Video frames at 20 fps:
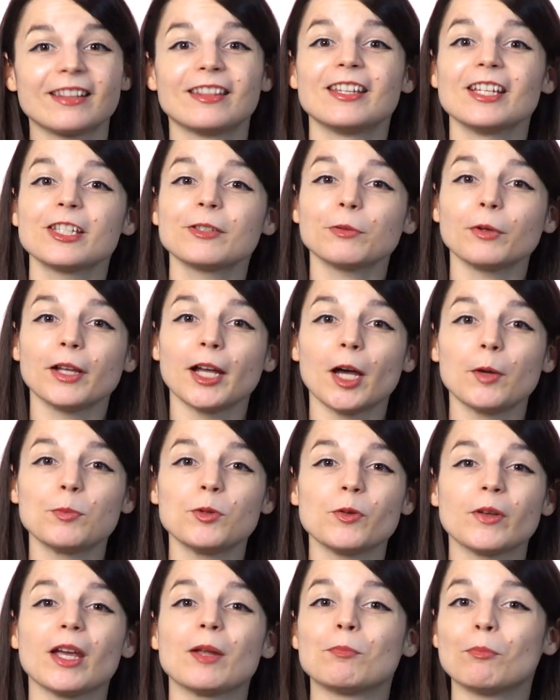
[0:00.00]
This will help
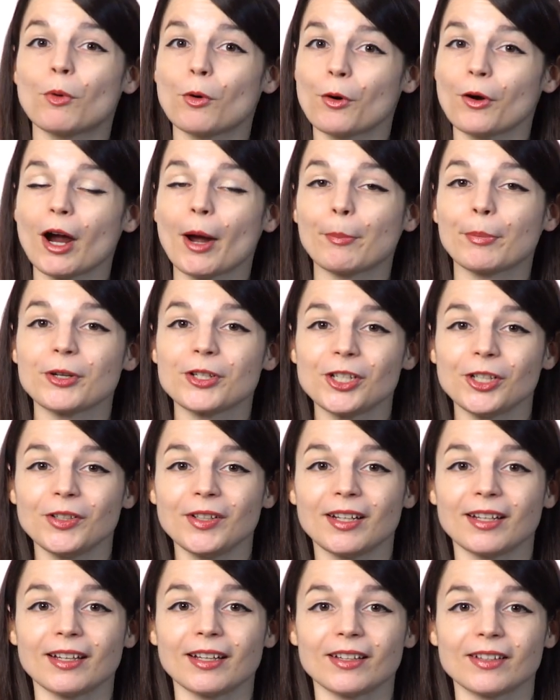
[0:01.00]
you get more
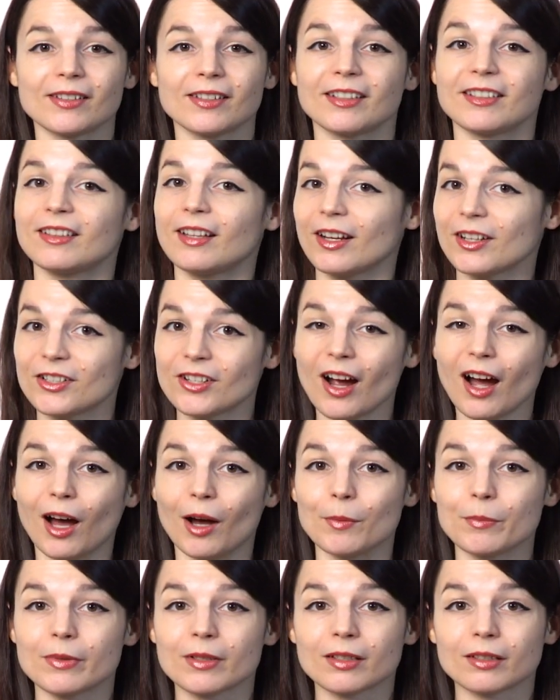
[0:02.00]
opportunities, like
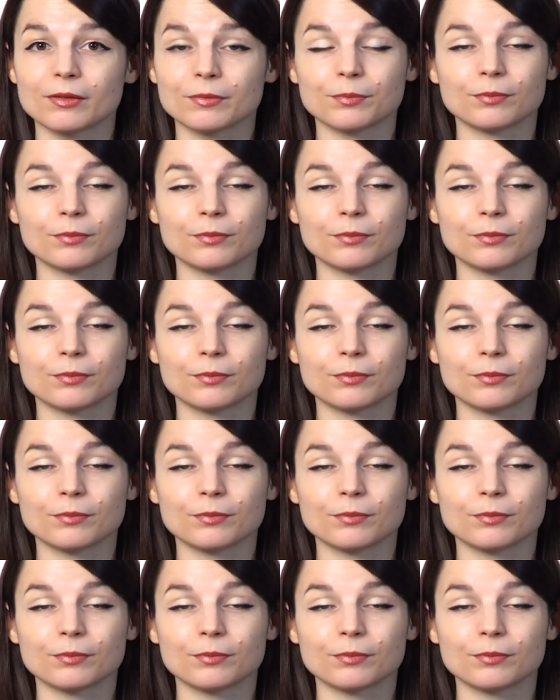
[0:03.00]
jobs.